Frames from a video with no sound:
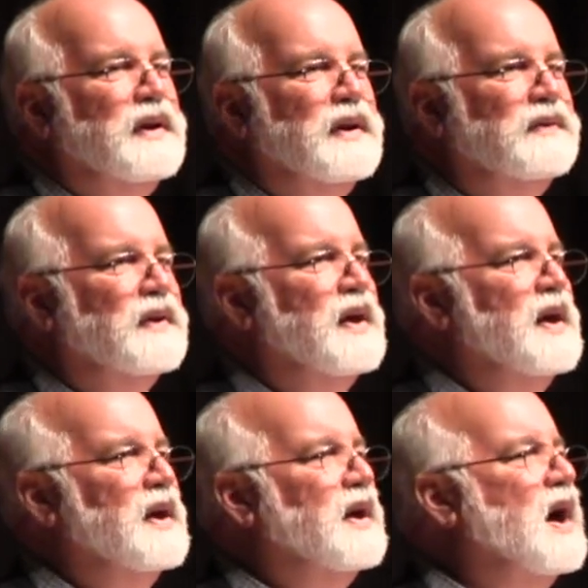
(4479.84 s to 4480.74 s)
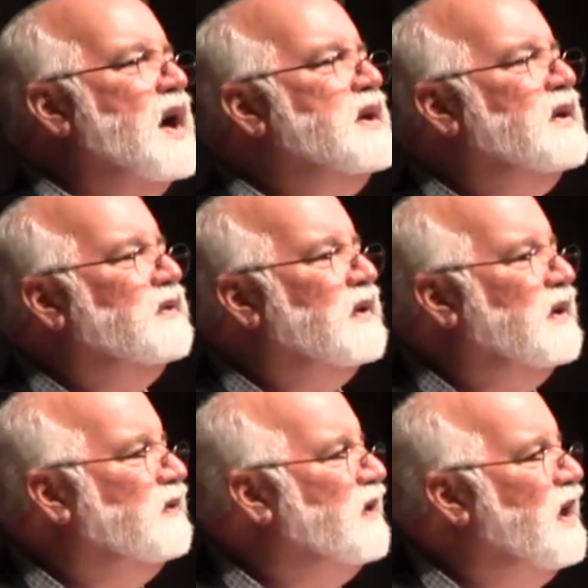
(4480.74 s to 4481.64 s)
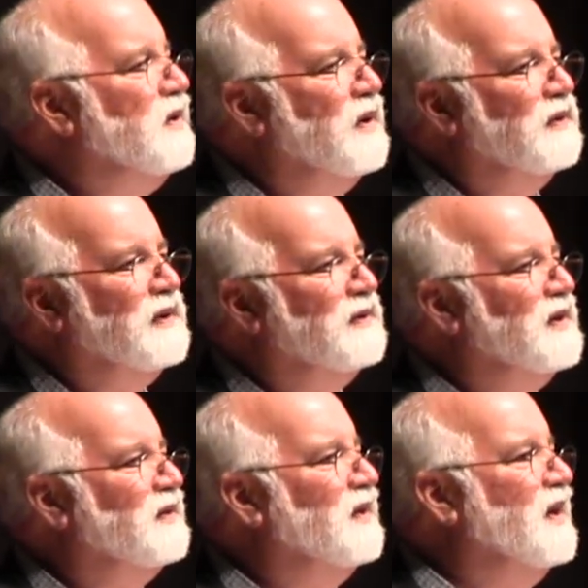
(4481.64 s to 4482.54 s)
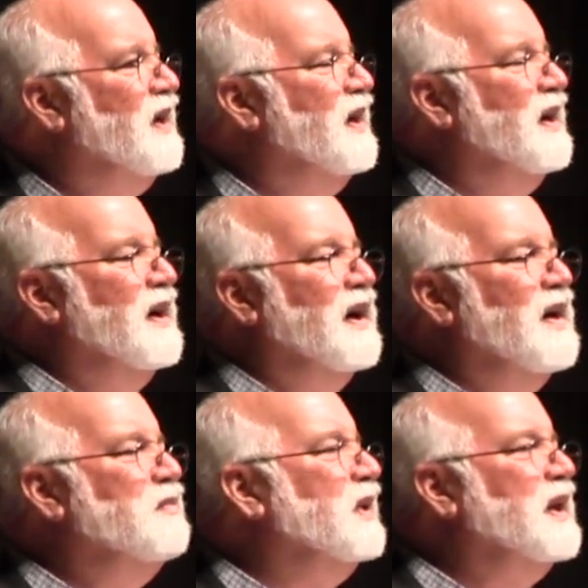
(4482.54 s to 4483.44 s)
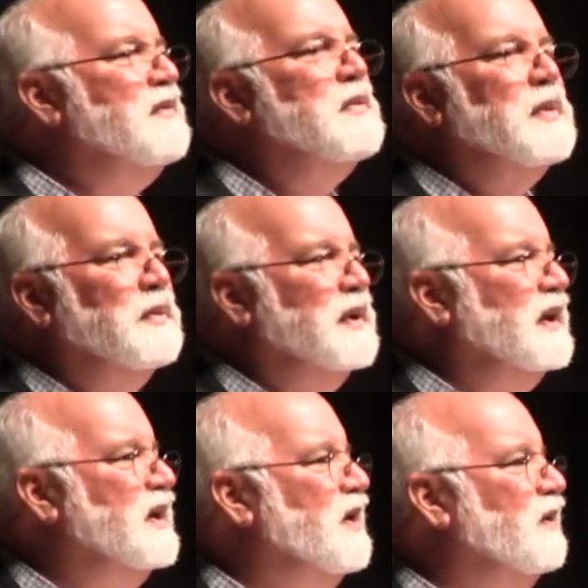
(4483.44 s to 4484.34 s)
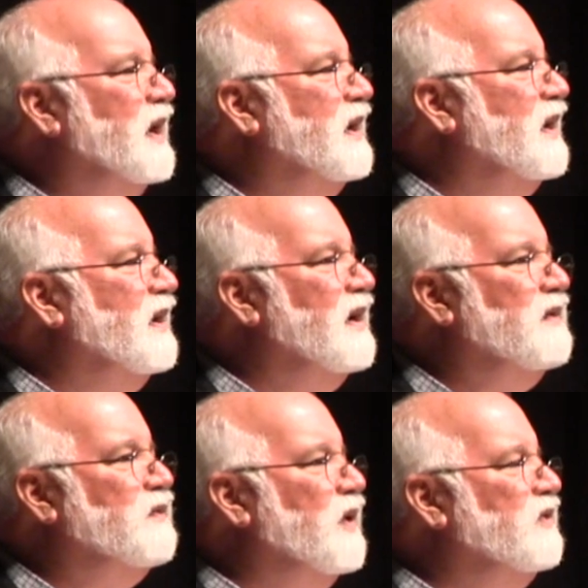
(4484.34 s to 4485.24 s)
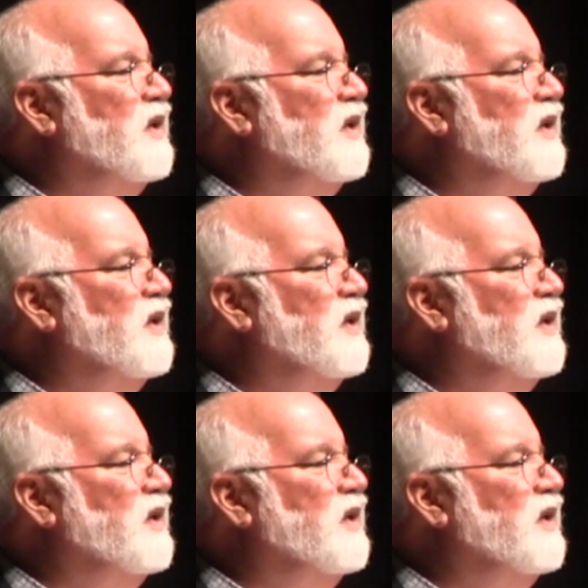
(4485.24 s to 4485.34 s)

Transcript: and his kindness and his tenderness. He's just unbelievable, really. You know, like uh, for as